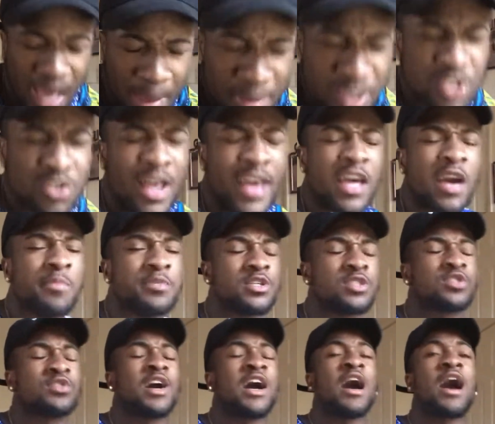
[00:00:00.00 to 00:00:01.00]
make sure you like, comment,
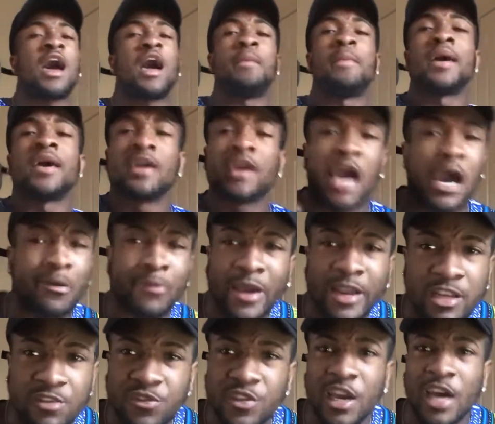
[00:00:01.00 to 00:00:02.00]
subscribe. I might get caught right in
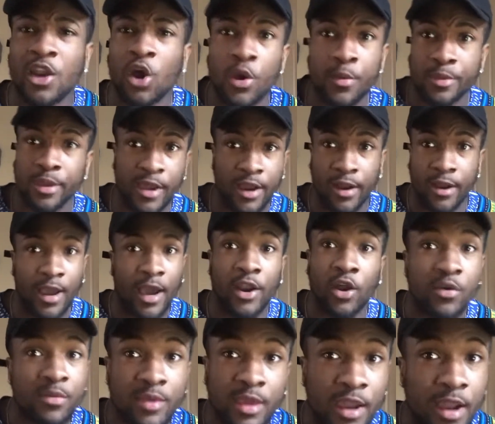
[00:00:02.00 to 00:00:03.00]
the video. I don't even care. I
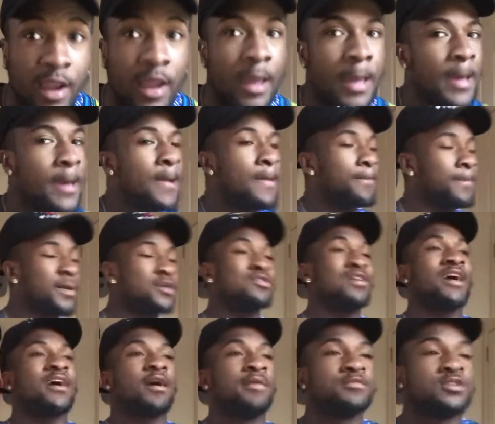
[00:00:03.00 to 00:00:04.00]
don't even care. Make sure
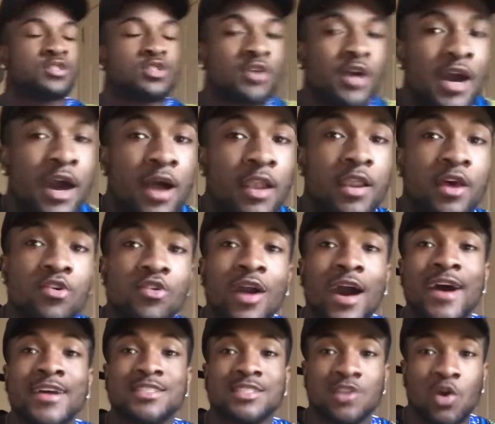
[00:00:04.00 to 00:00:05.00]
to like, comment, subscribe. Love you
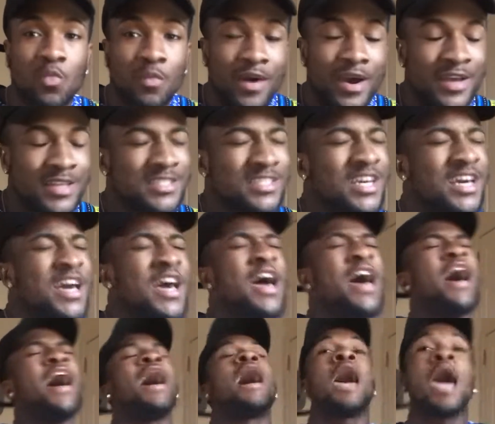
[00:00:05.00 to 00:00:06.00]
guys so much.
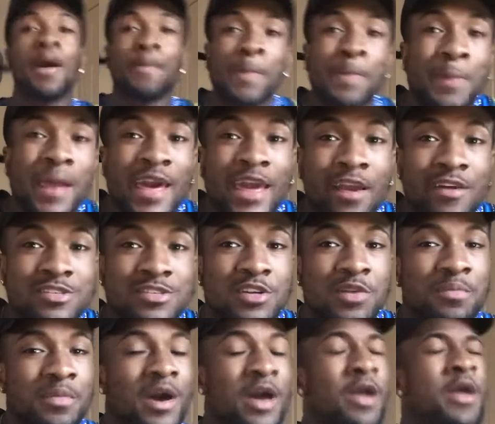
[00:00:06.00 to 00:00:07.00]
Happy Black History
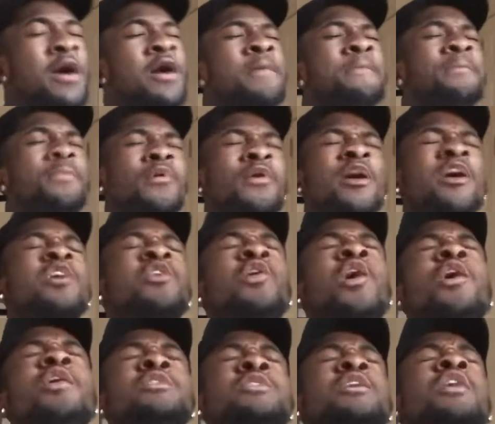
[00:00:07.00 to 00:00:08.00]
Month. More
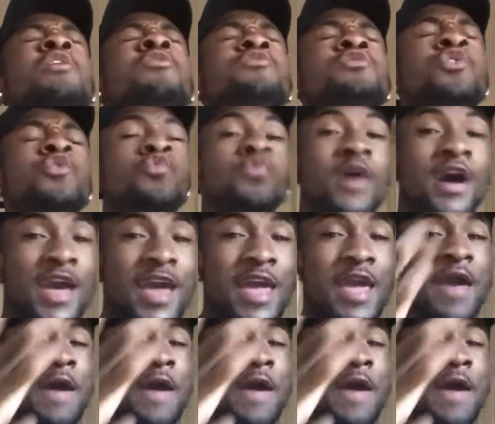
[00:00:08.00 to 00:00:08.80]
quotes on the way.